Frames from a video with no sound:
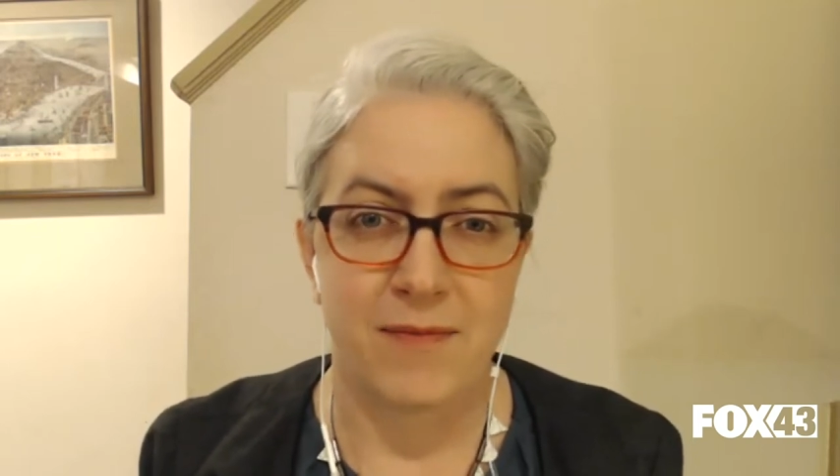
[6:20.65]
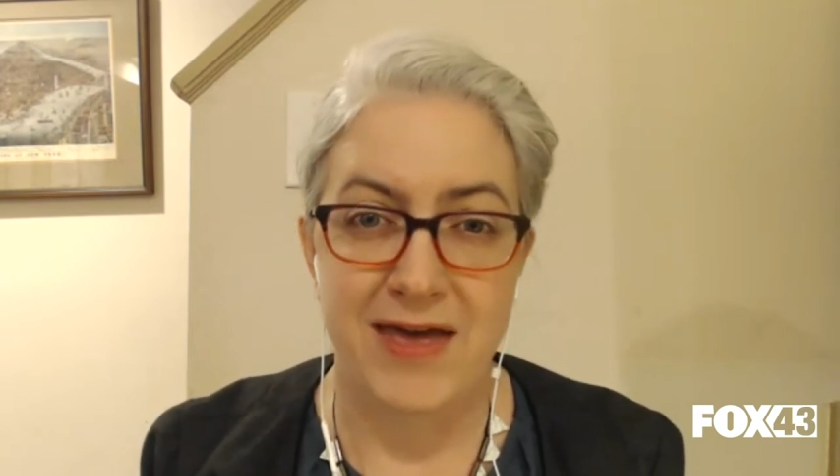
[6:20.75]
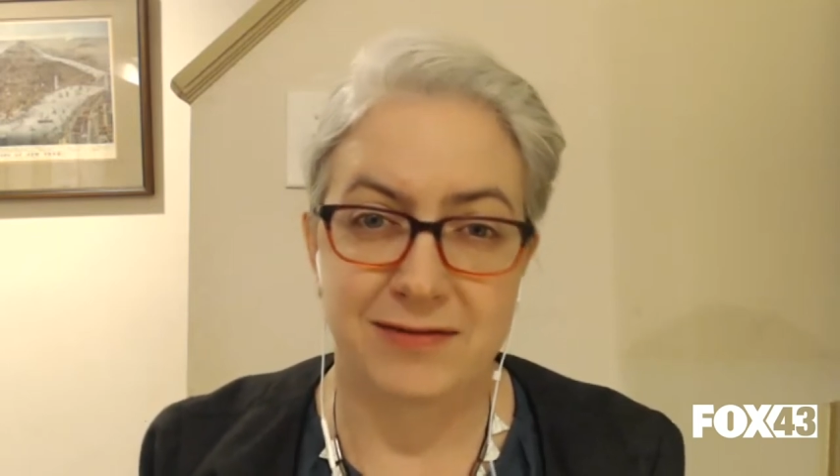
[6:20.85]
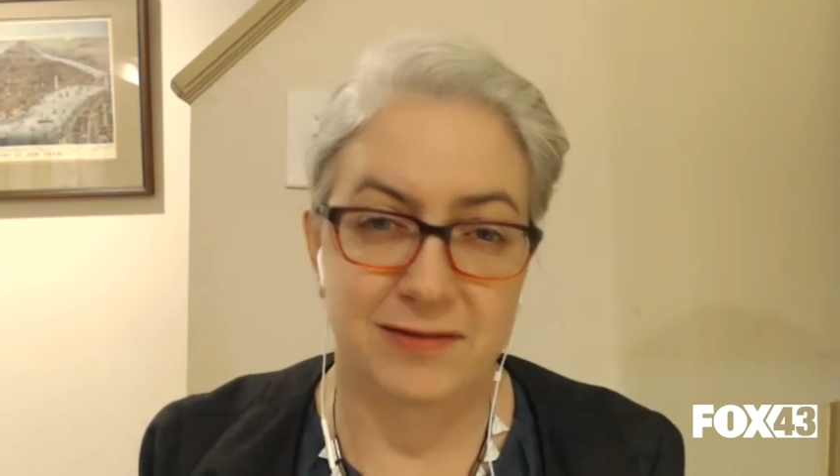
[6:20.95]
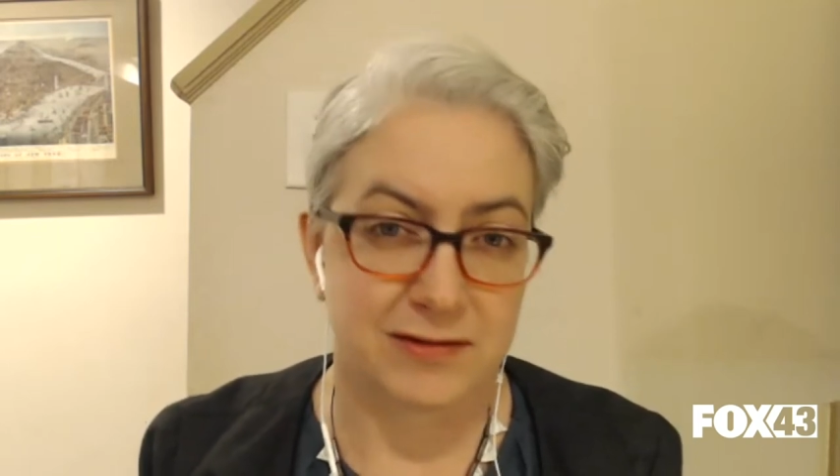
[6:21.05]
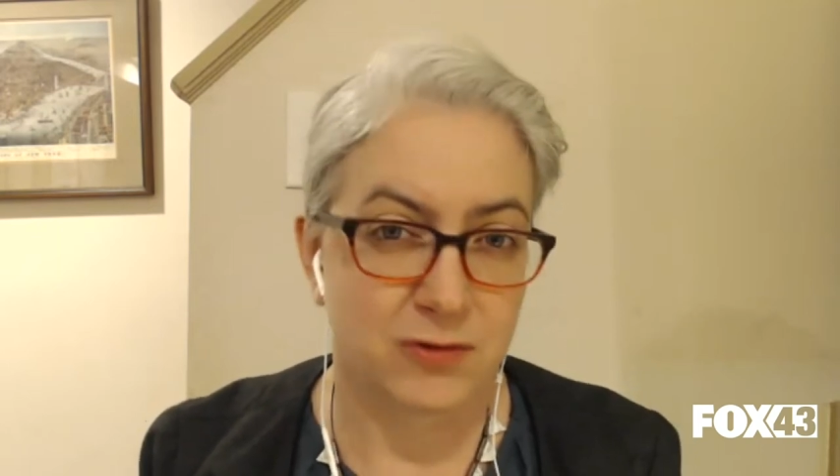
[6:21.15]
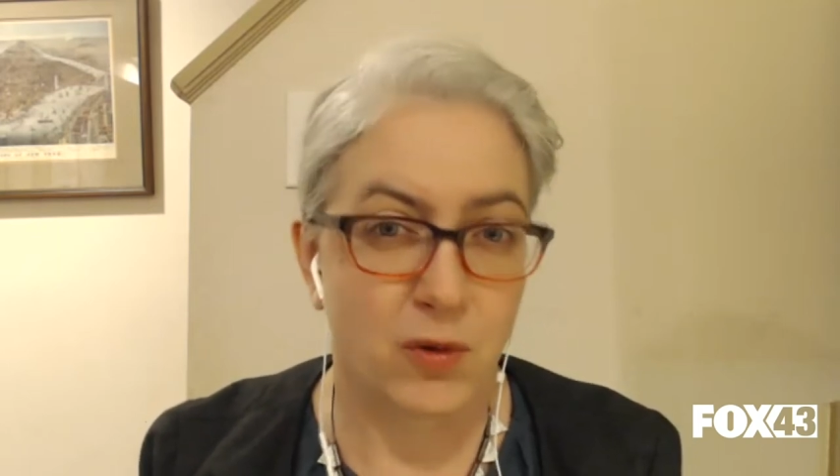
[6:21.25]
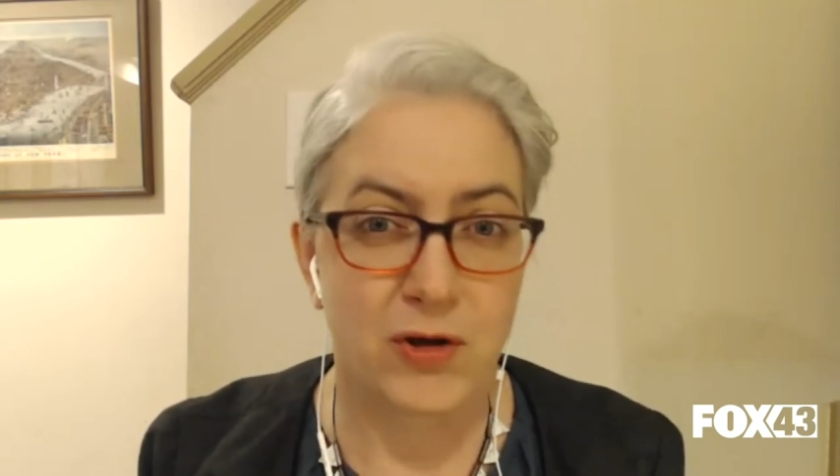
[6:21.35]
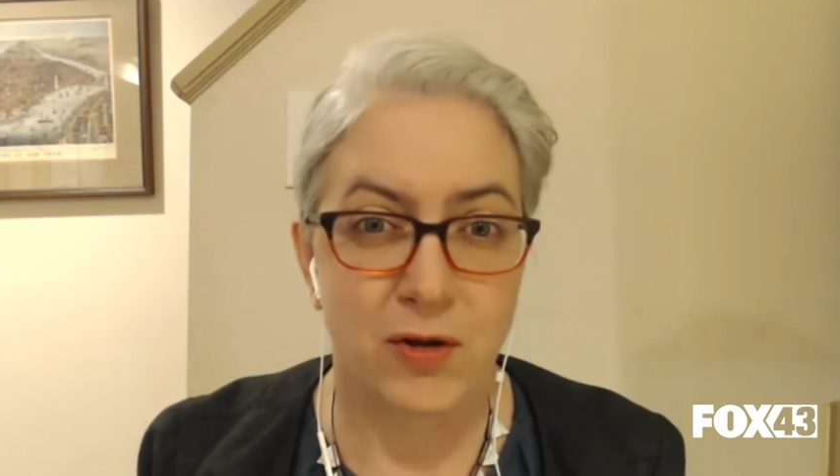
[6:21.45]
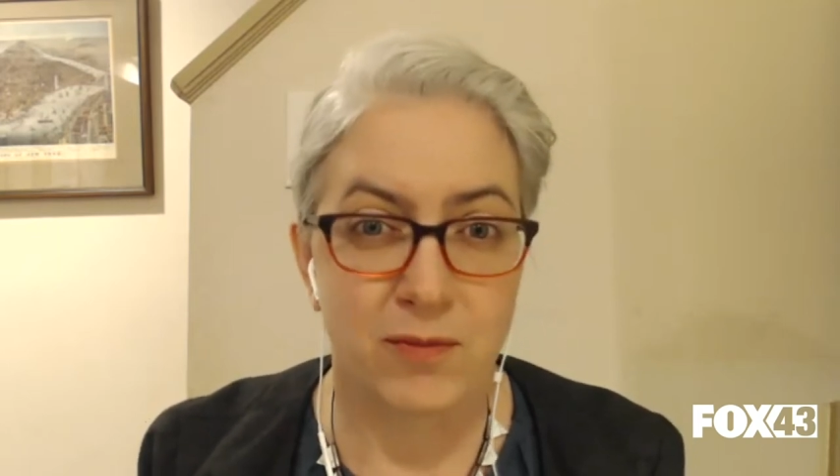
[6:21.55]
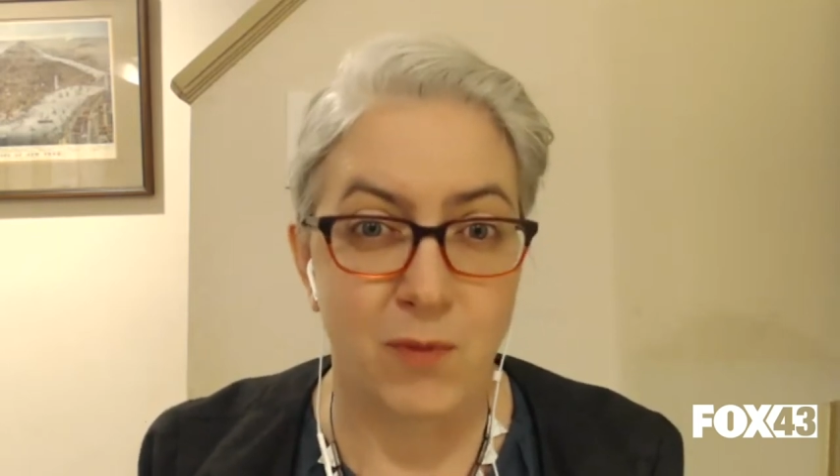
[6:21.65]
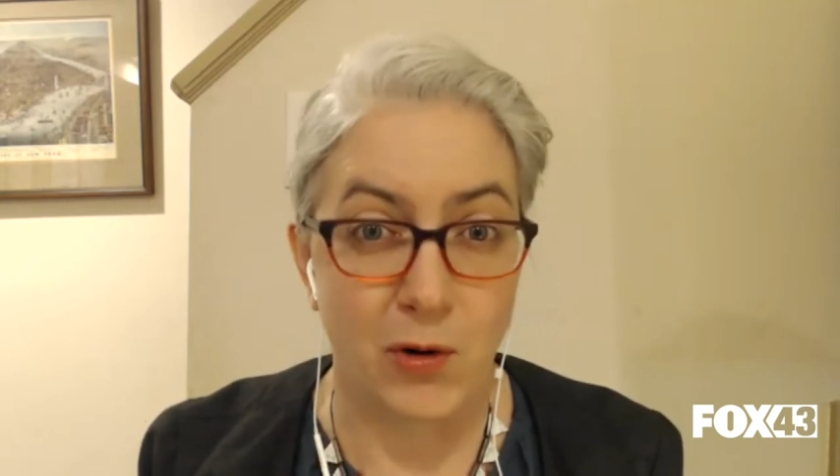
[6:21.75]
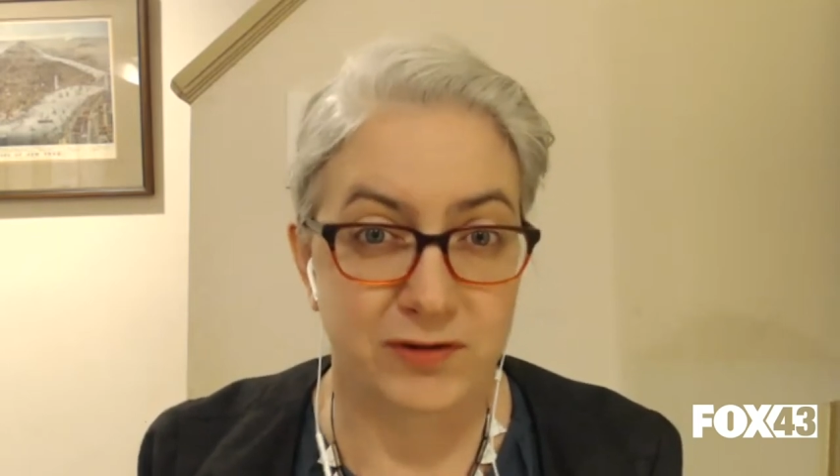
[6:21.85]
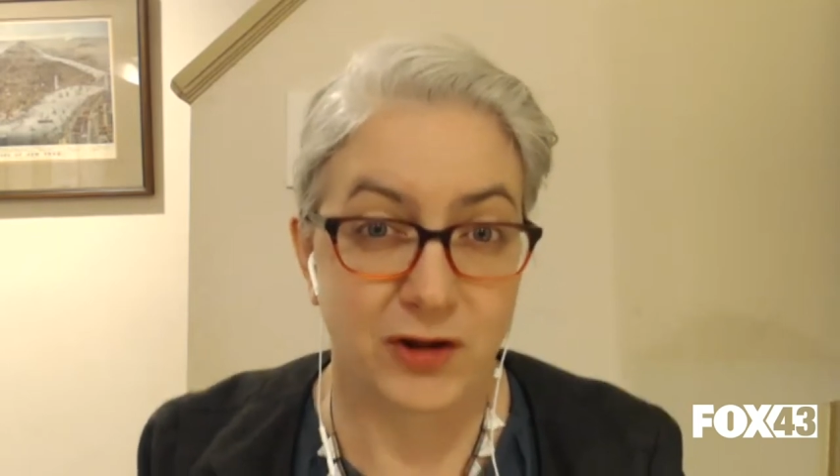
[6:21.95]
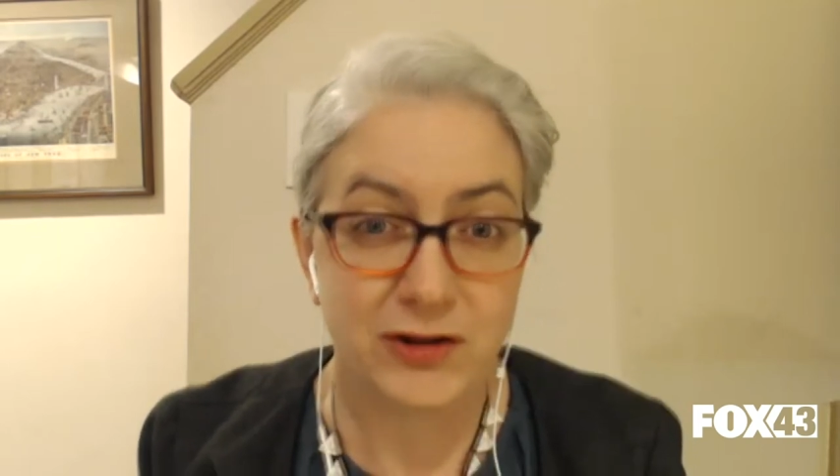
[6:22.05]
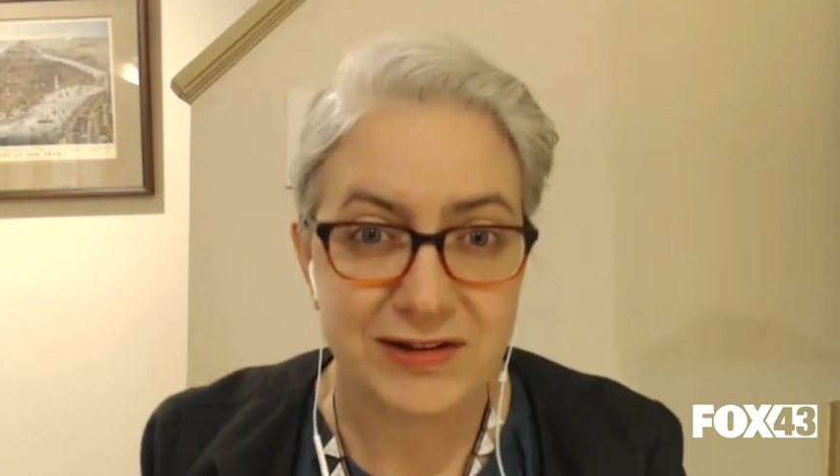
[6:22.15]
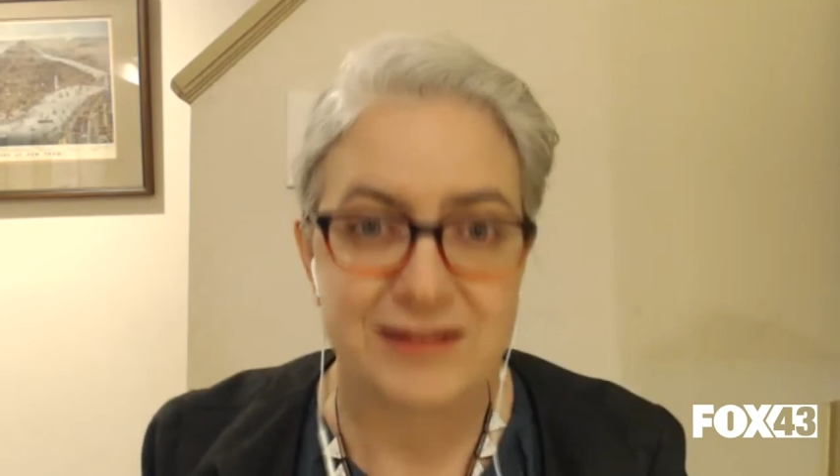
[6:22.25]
makes the soil more salty,